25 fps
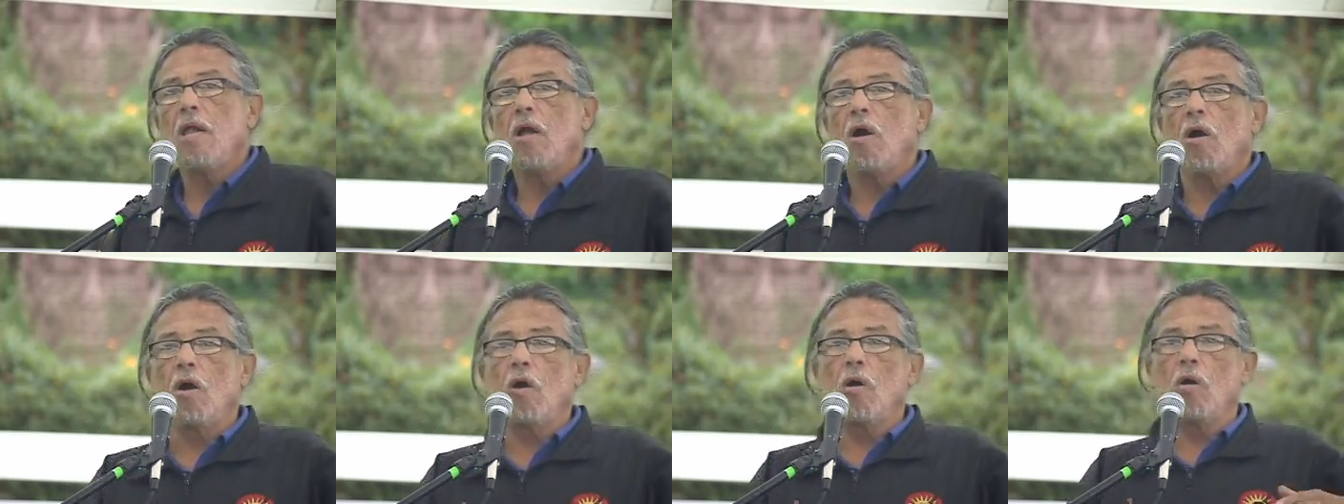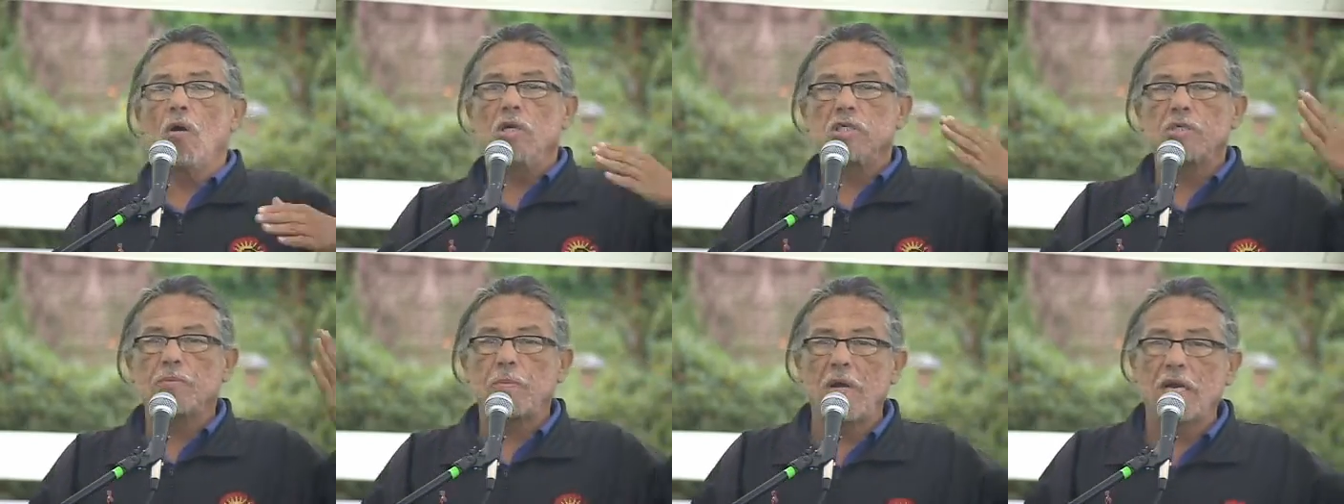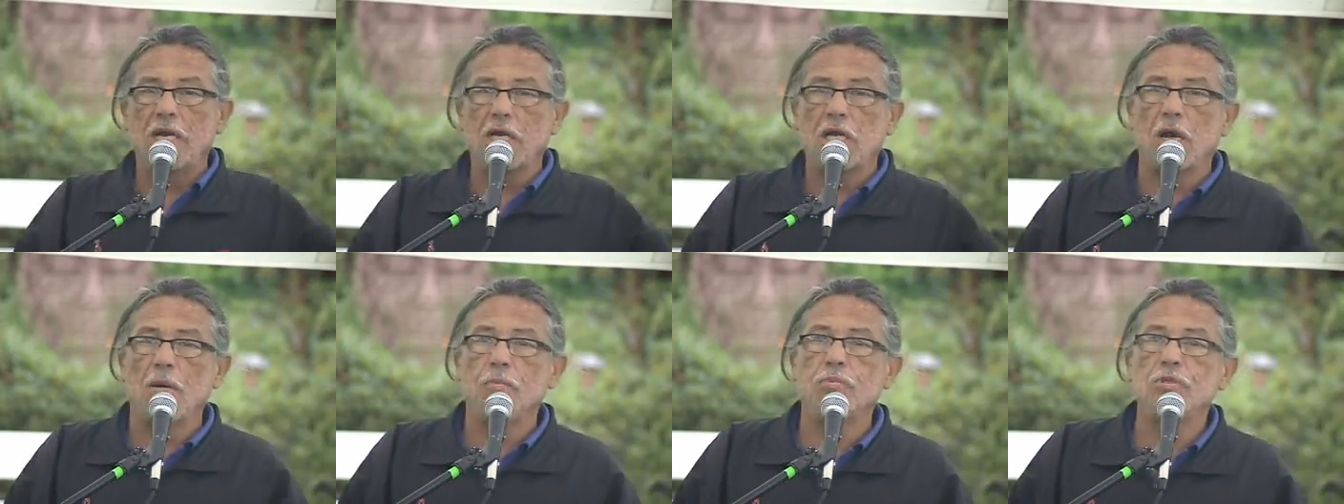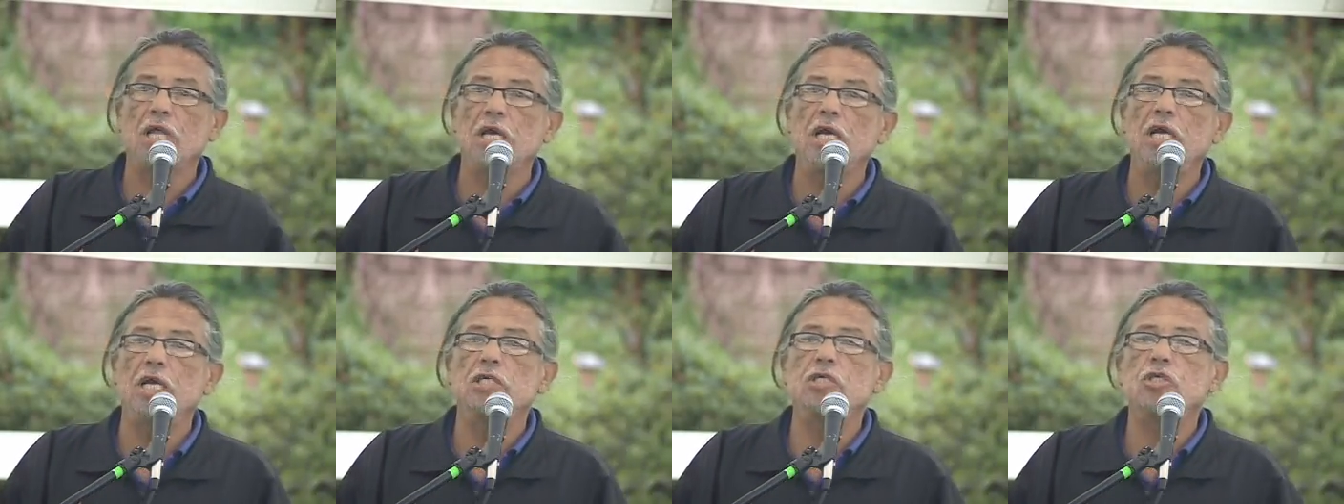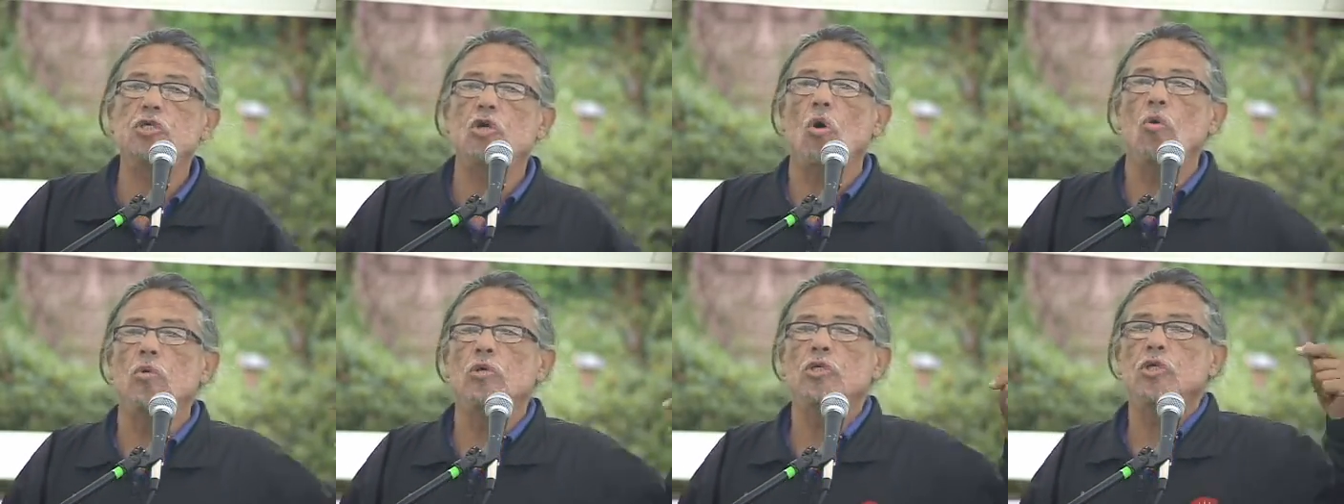or spend a couple days,
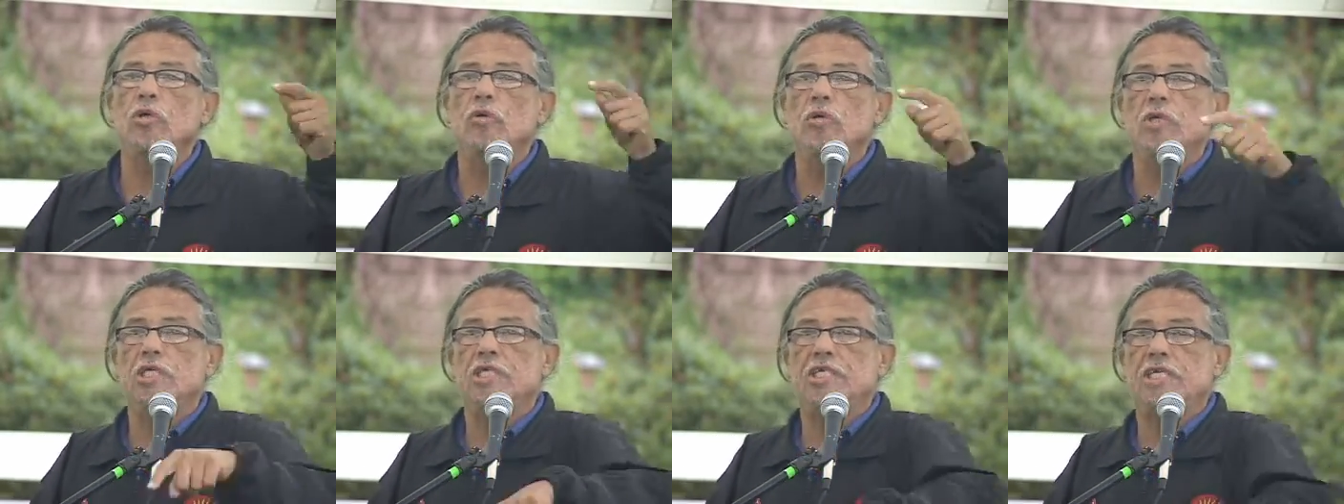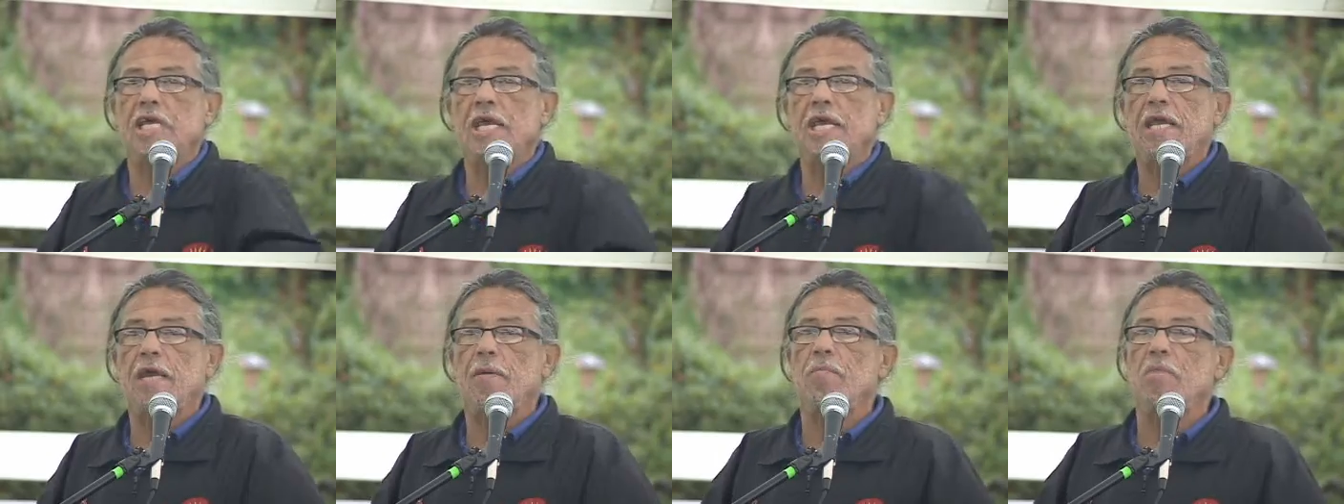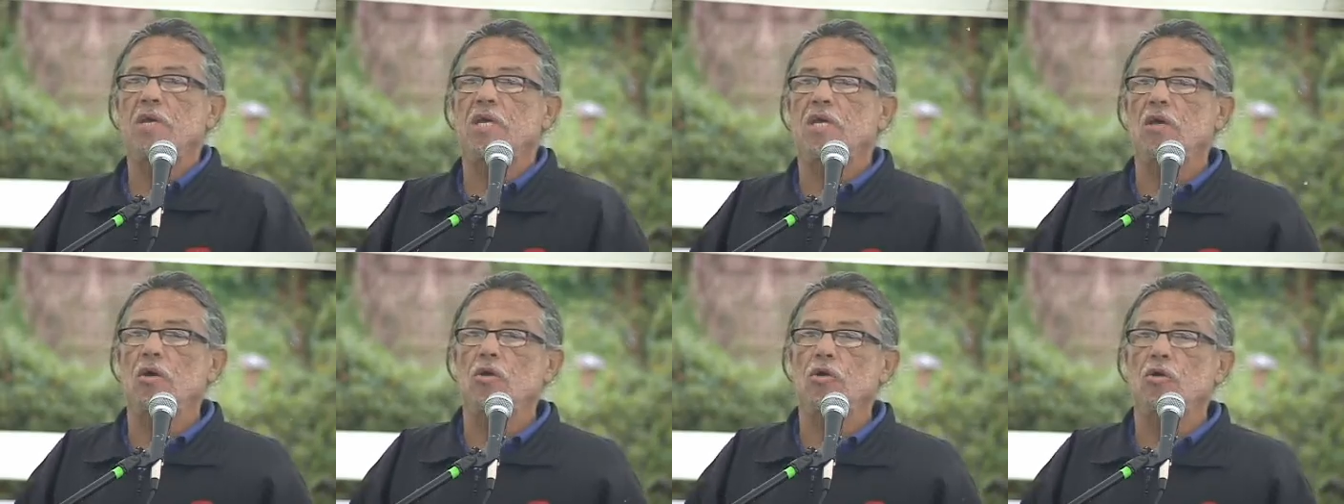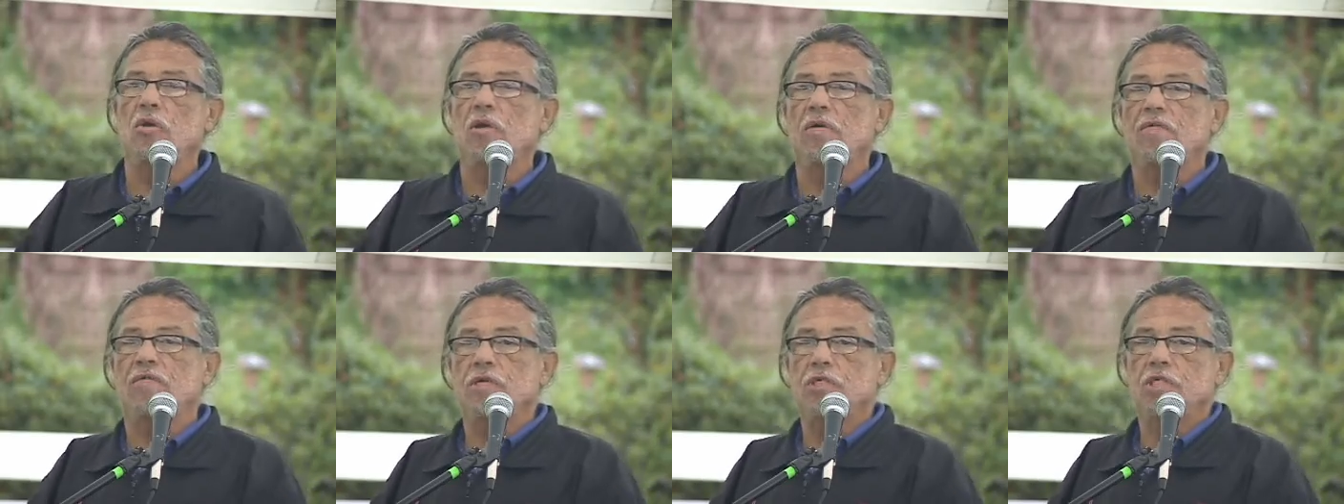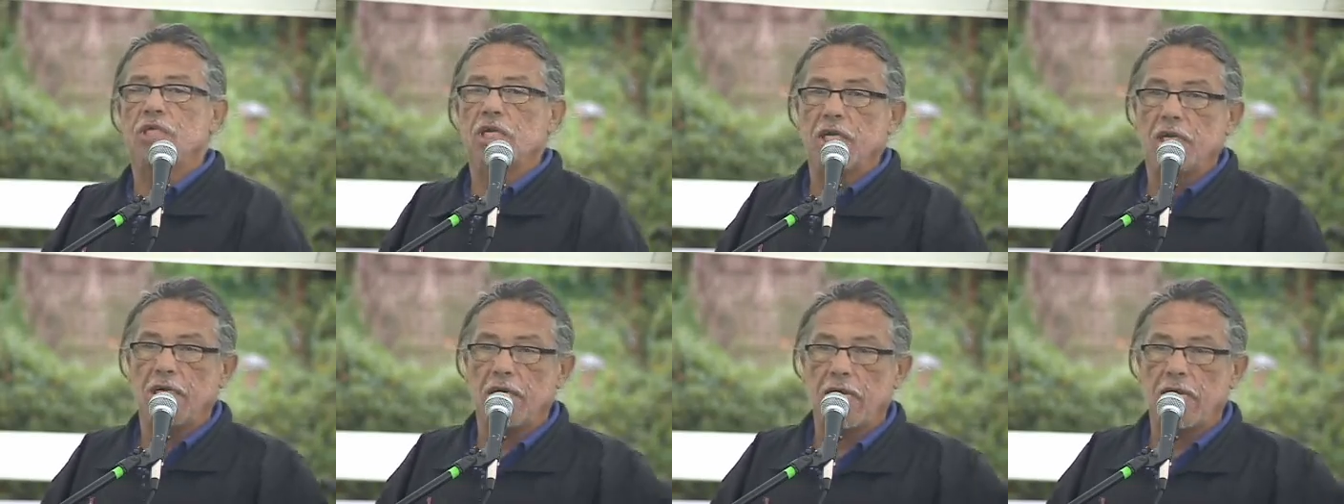go and do this gig at McGill University